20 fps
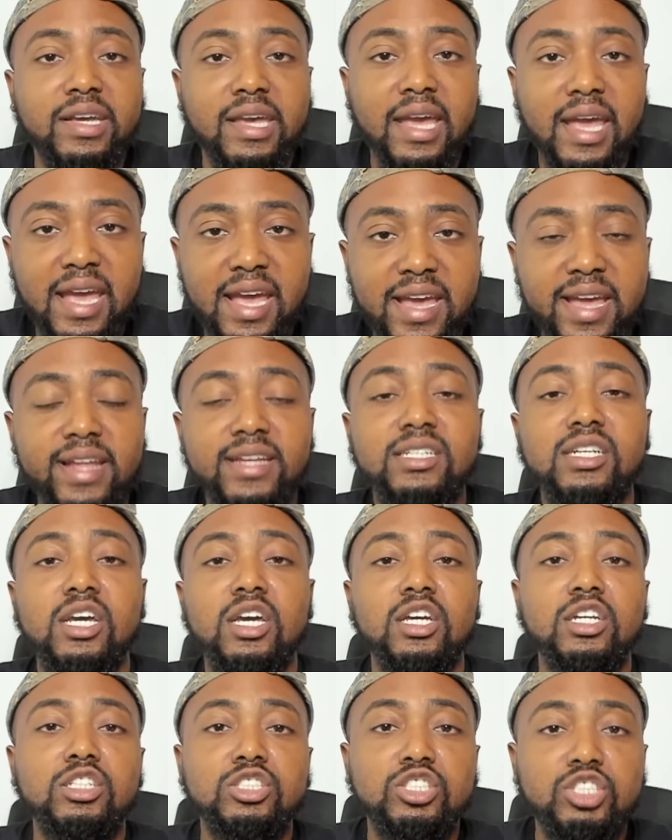kids,
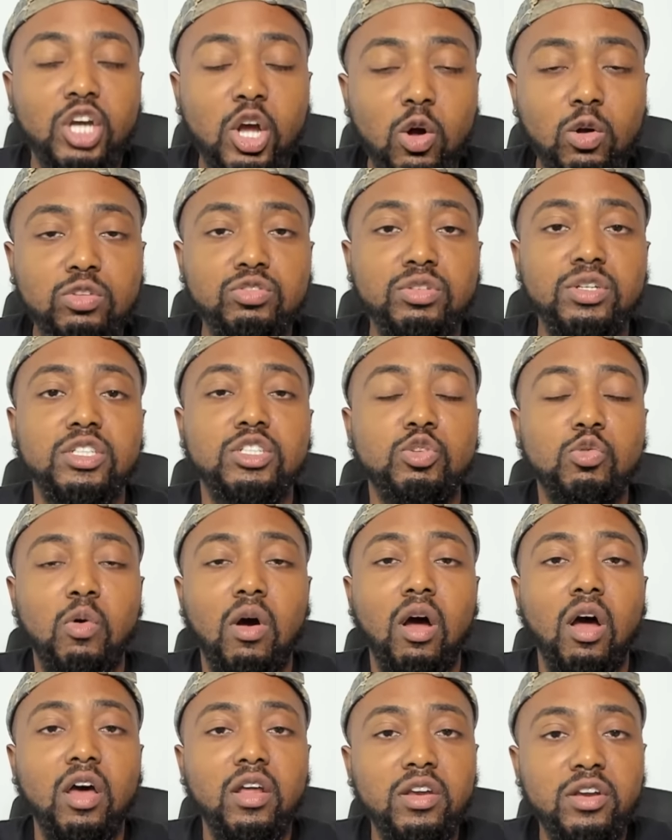children, to
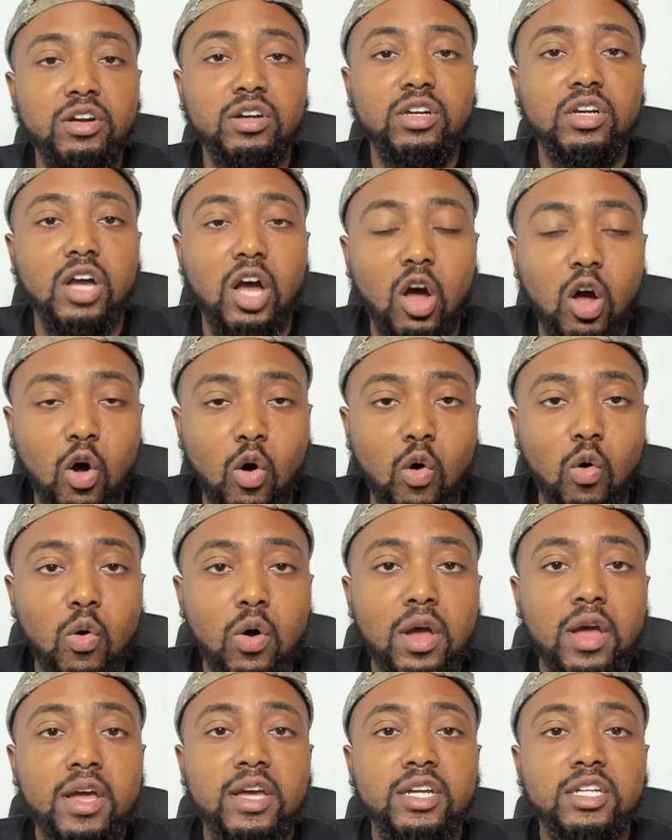
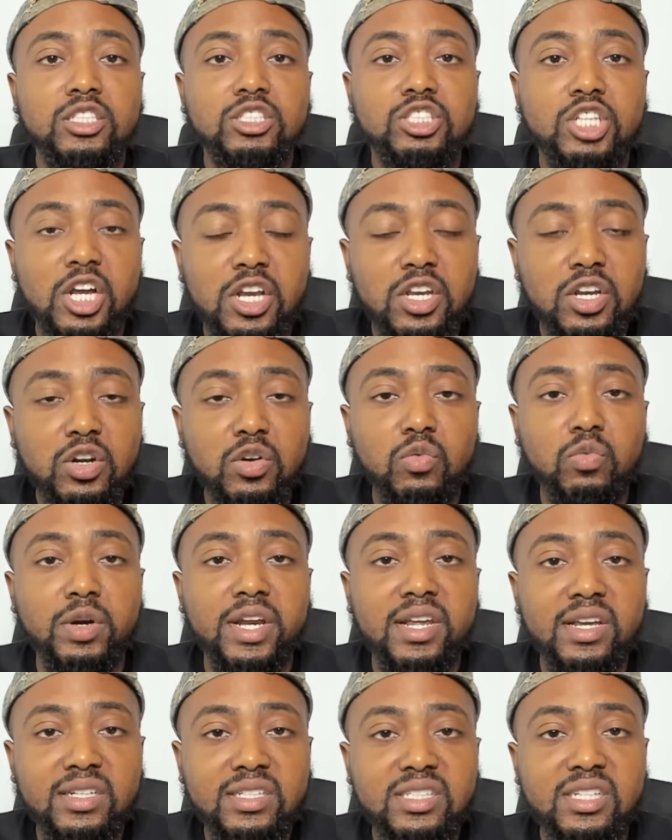undergo gender
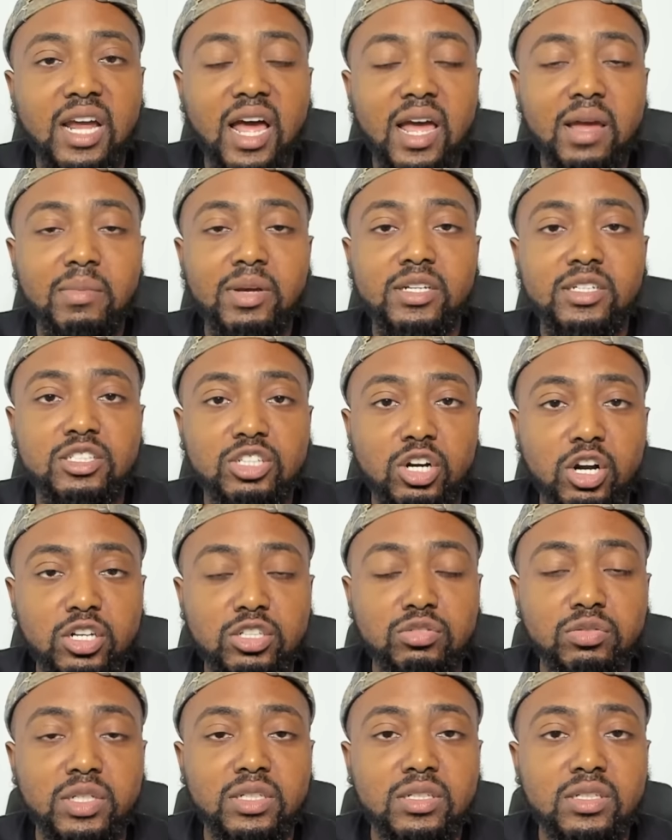reassignment
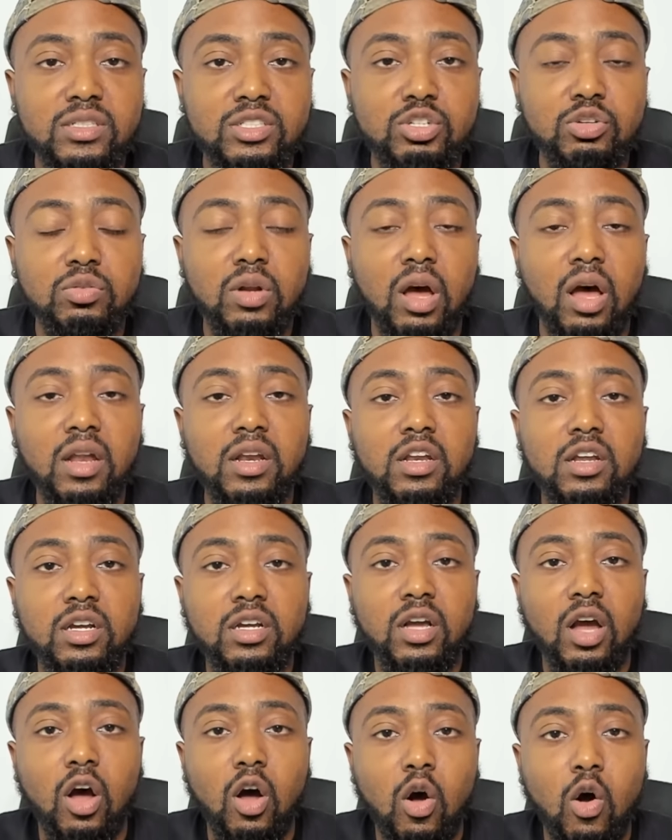surgeries, to
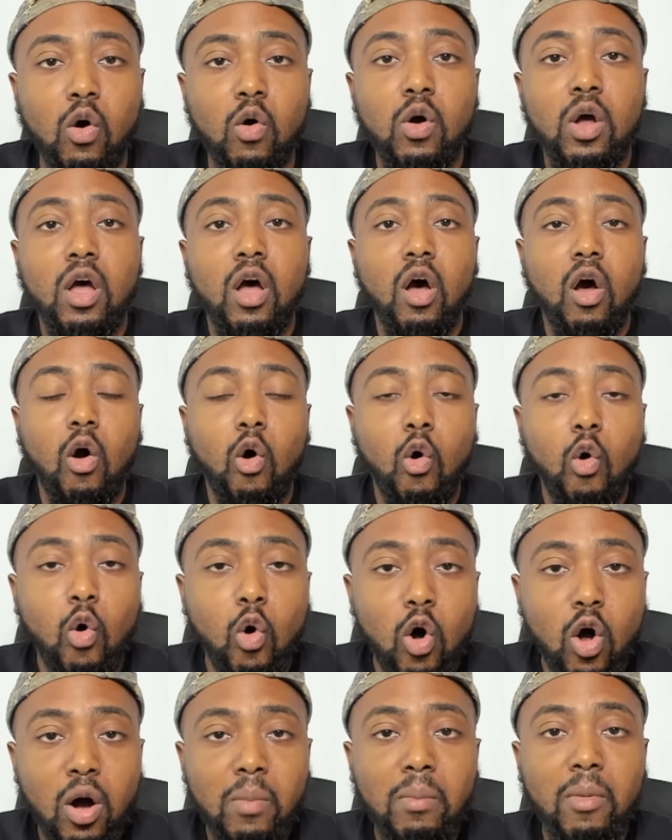undergo
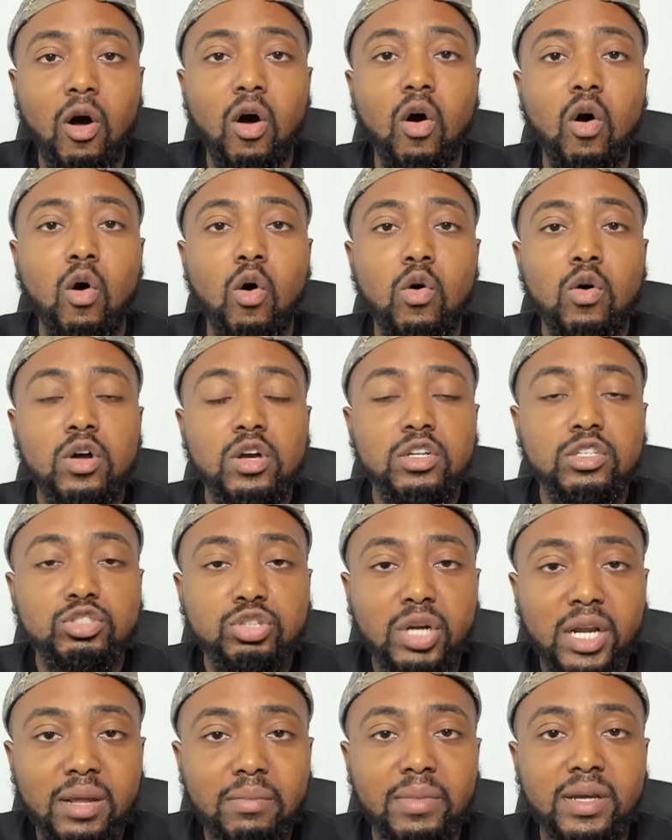hormone
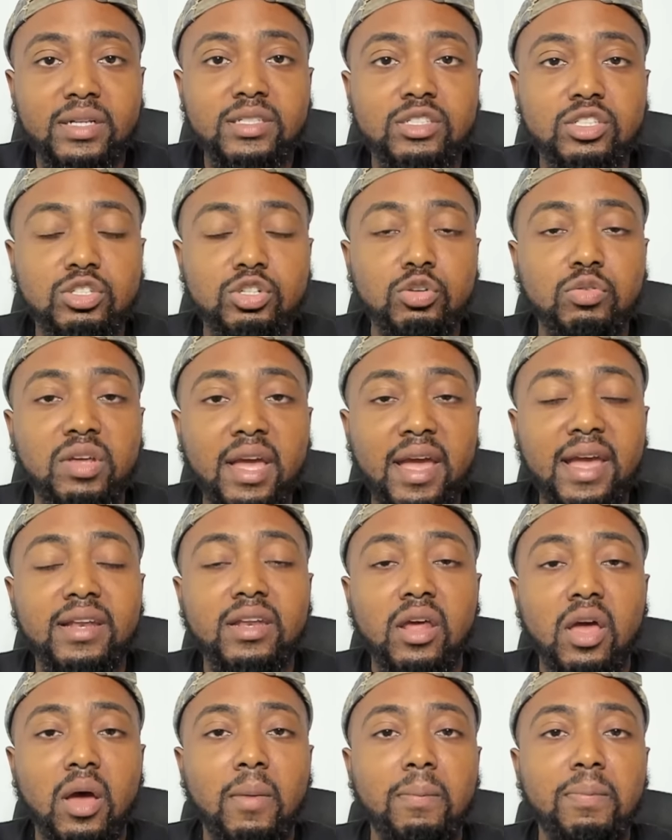treatments, to
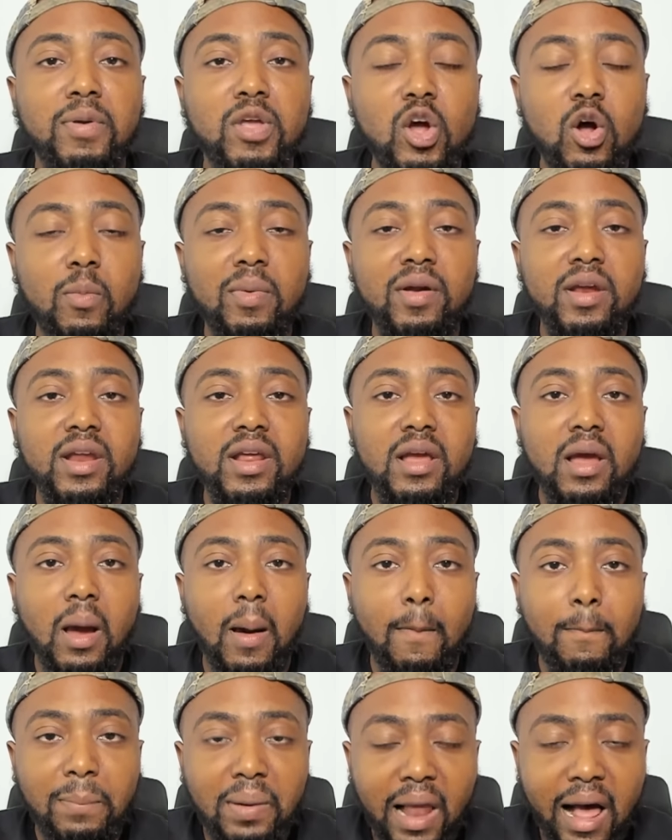get puberty
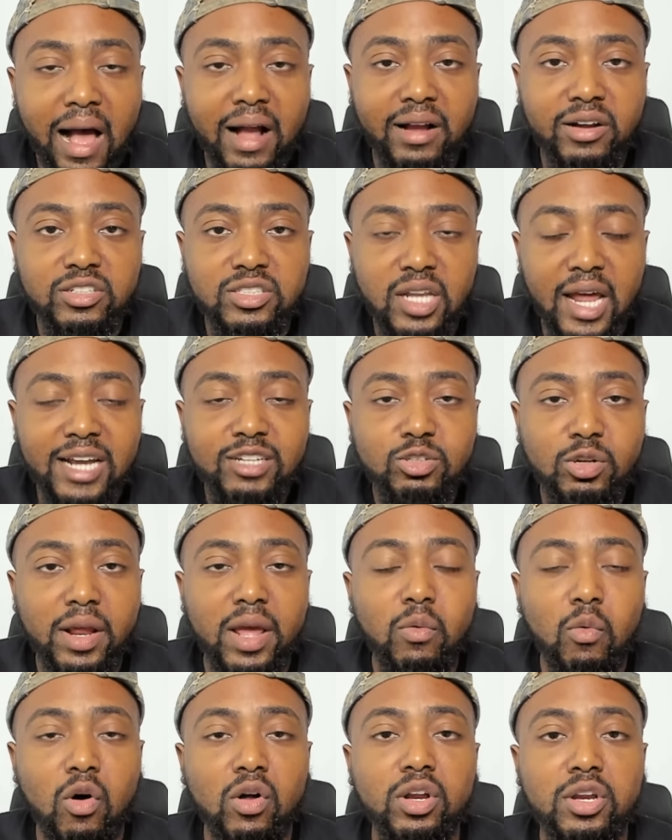blockers. That's what they
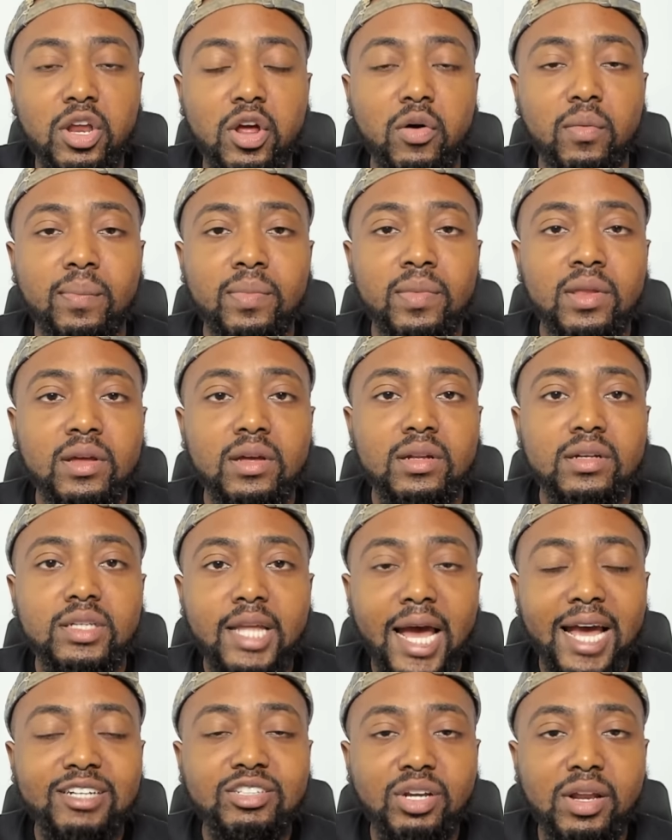want to do.
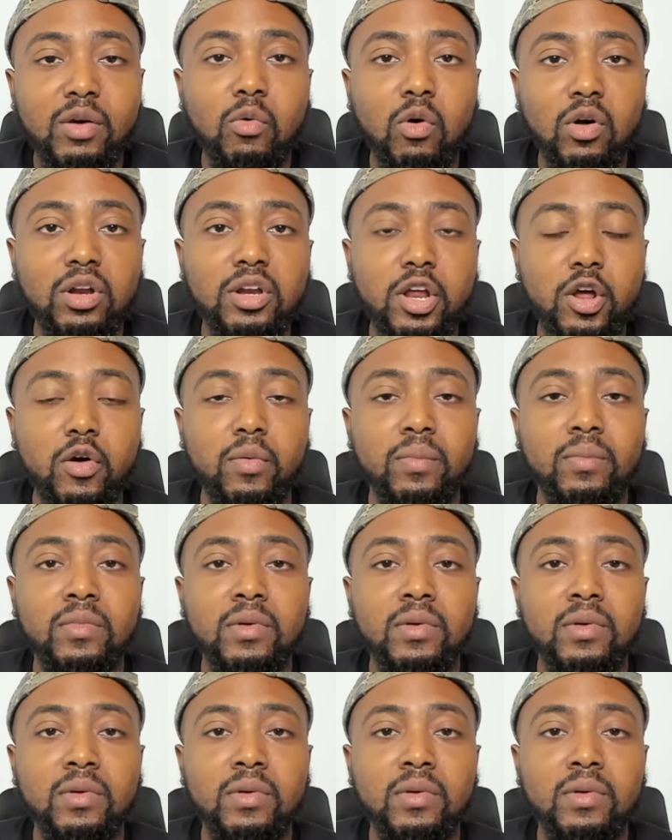That's what they want to do.